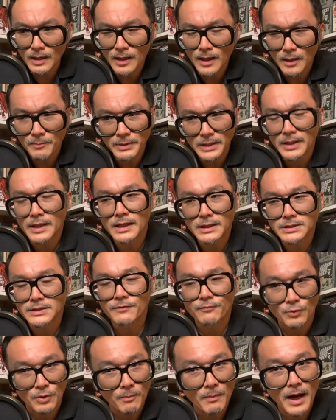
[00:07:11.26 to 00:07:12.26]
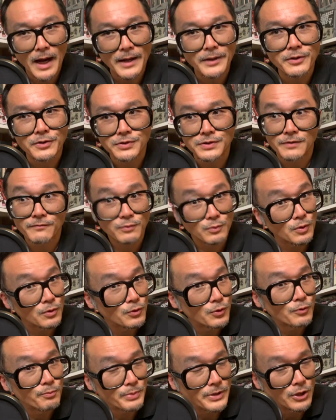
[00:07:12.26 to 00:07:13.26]
Because of reminders of
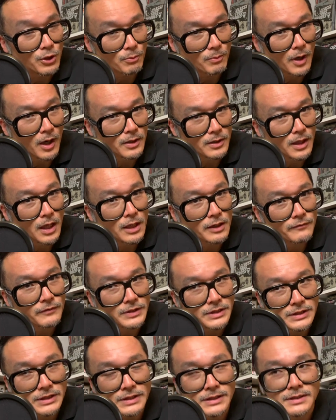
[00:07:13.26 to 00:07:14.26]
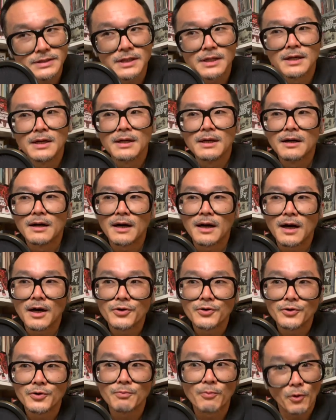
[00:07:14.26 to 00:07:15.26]
who Peter Bogdanovich is,
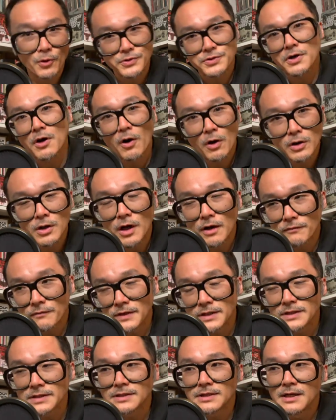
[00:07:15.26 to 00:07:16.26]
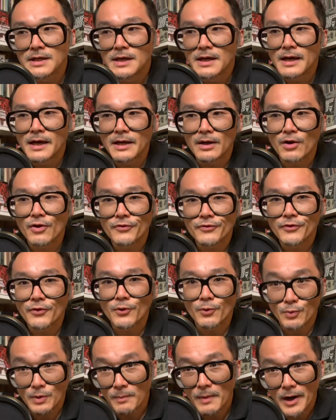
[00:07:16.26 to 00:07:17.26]
who Boris Karloff is, and also
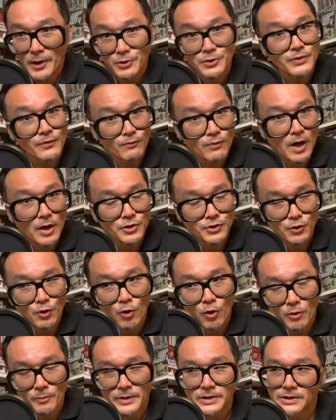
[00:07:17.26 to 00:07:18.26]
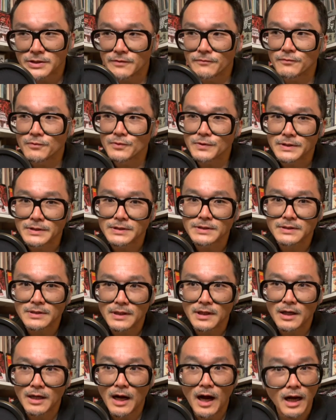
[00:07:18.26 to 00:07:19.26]
reminders of Roger Corman's influence,
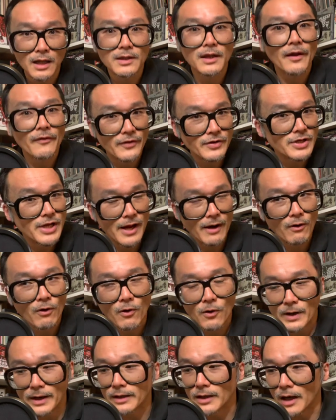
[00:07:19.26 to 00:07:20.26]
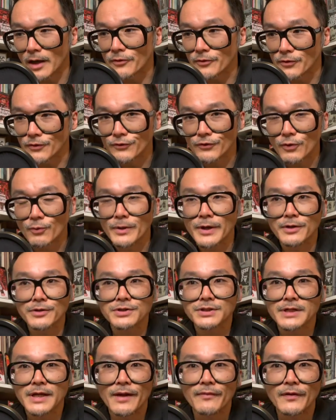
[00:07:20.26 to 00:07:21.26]
a la The Terror and others. So we
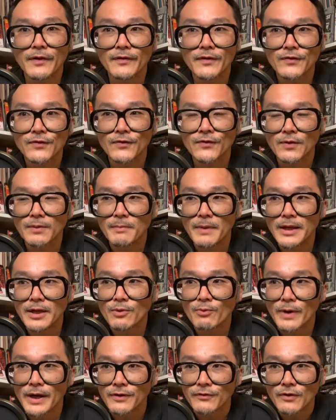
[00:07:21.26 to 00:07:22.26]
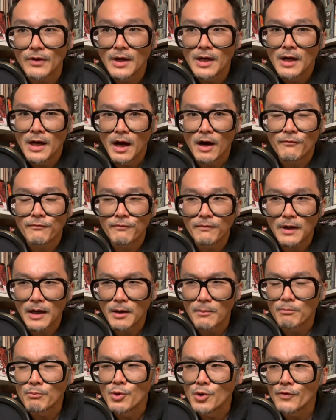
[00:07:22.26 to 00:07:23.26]
understand that this is in many ways a
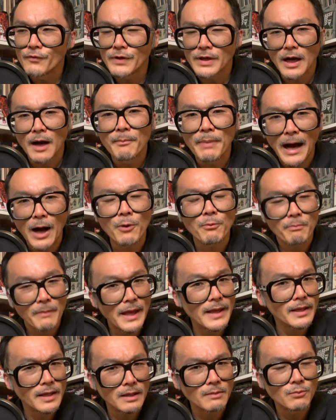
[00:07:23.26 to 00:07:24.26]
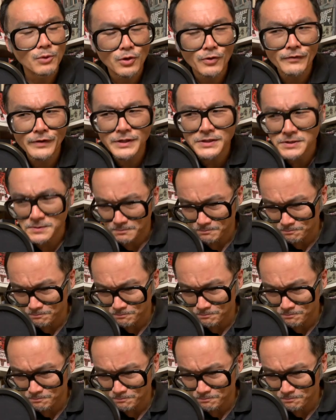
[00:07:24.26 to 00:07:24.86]
movie about making movies,